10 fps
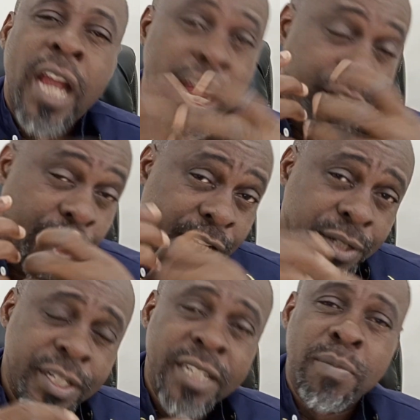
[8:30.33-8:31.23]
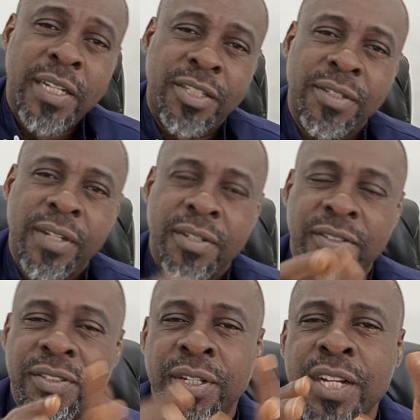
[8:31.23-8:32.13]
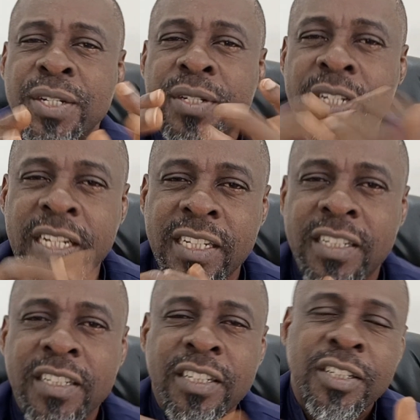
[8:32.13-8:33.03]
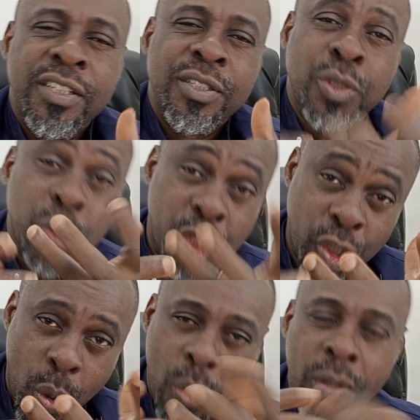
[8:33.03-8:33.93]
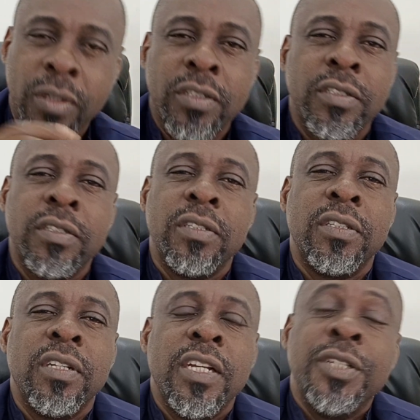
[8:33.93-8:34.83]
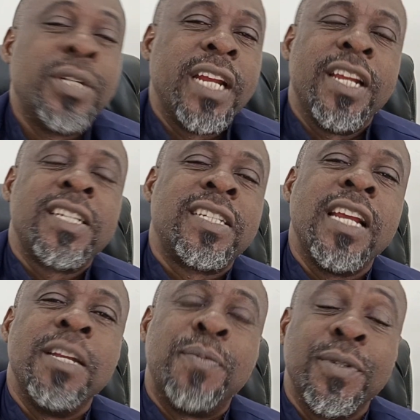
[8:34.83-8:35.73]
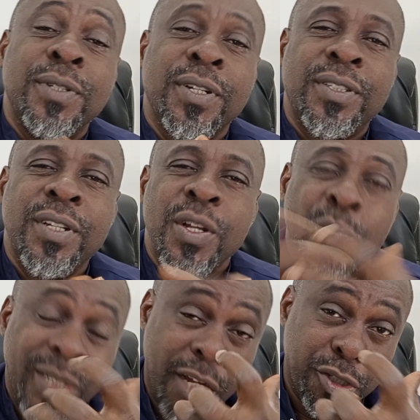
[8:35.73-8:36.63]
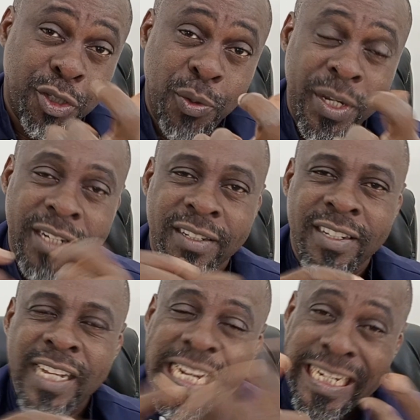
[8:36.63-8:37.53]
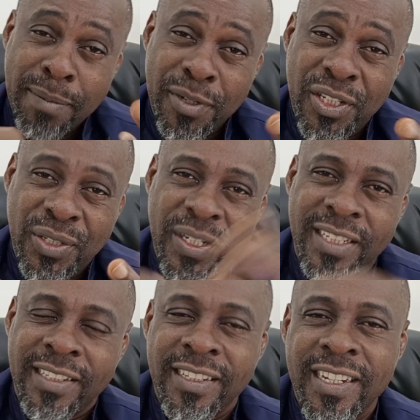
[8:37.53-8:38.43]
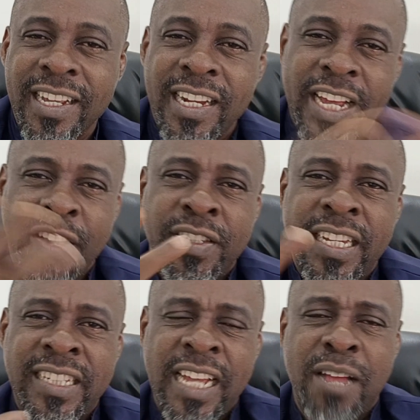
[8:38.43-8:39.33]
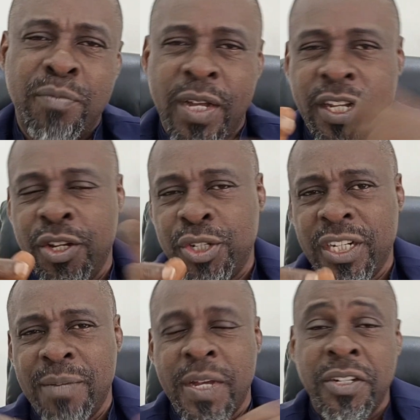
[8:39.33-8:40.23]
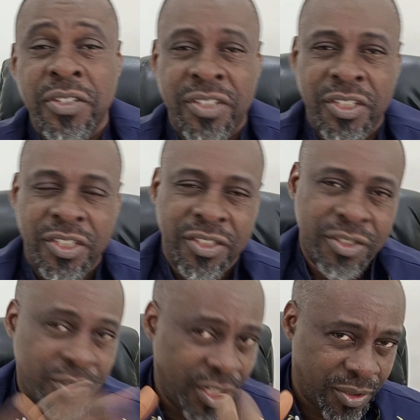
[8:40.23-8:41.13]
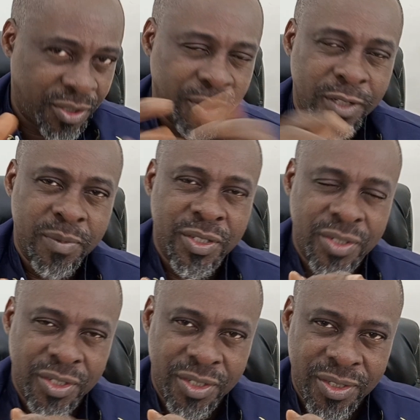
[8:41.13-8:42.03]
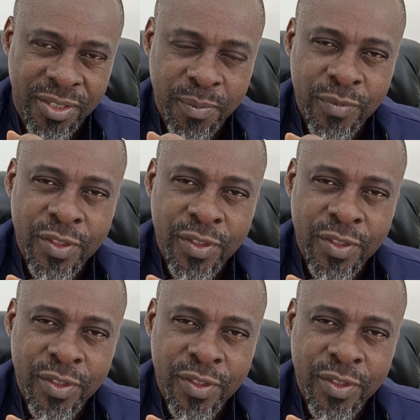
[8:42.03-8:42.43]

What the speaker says: And you're going to need materials. You're going to need to show. You cannot sell a product without showing, demonstrating. Like you say, it's a handbag, and you're talking about the stitches. You're going to show them the stitches.